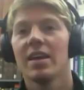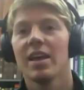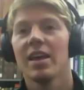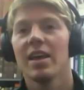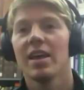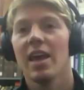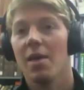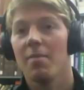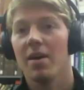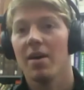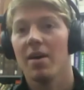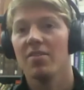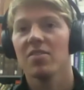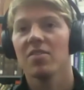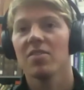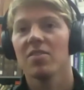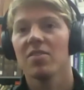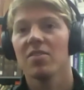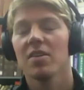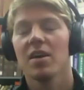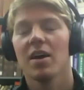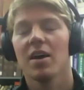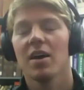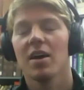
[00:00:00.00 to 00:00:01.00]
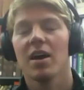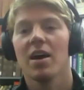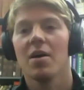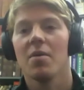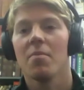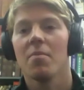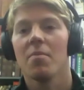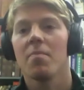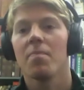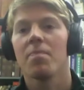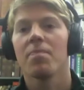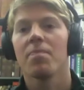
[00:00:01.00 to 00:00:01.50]
EMS.
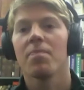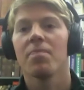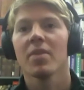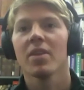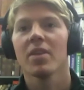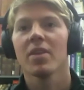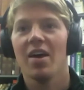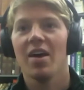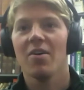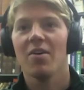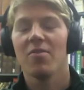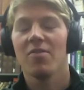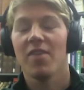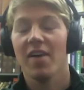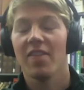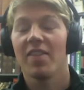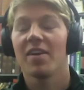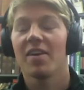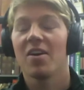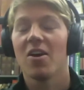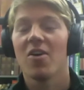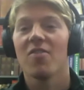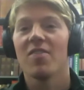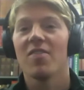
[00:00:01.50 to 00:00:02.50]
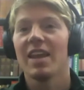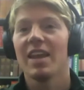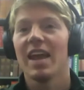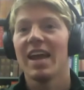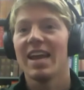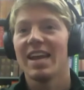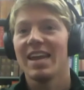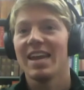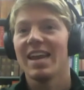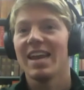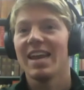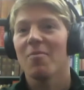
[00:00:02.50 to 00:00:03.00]
Um, we've had the COVID
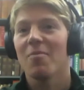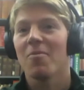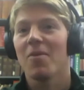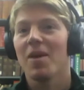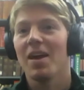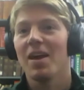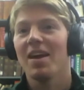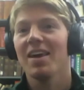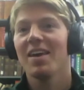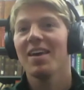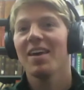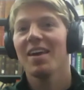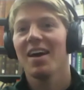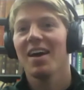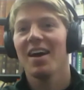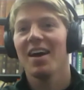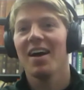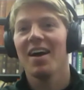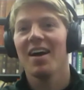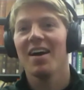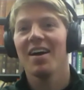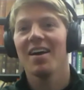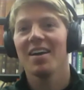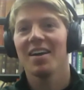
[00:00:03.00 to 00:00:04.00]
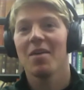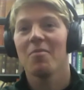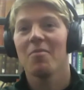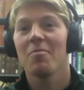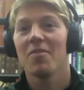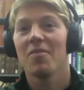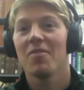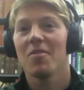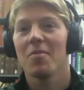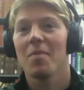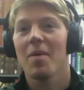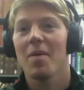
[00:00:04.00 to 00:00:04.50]
19 outbreak, come to
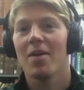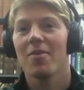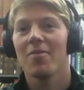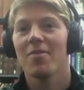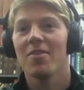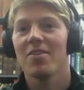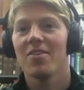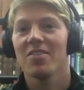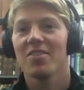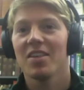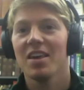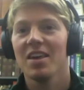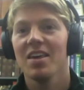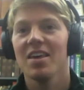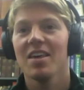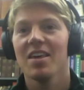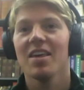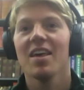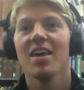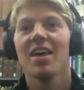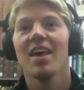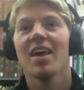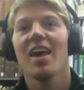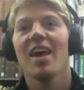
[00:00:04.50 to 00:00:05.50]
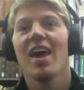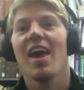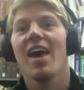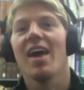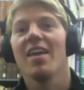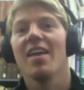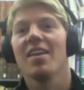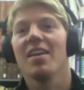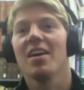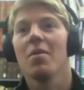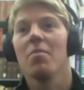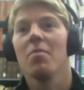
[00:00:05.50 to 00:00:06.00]
Vermont recently,
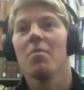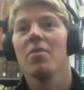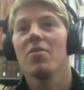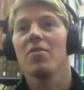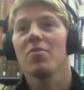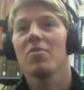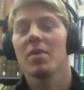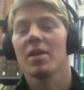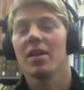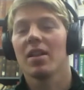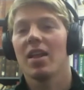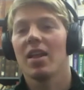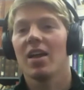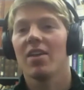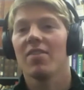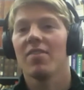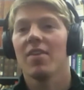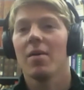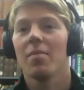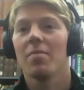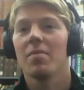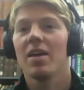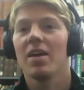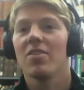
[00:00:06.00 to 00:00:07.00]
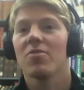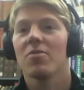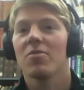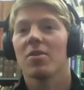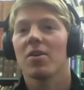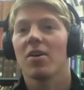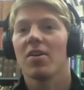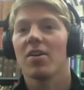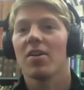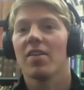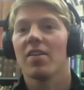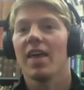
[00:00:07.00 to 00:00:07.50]
and um, there's been a lot of updates
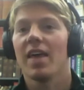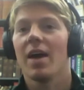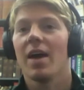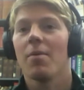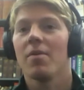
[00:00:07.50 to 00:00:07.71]
regarding that.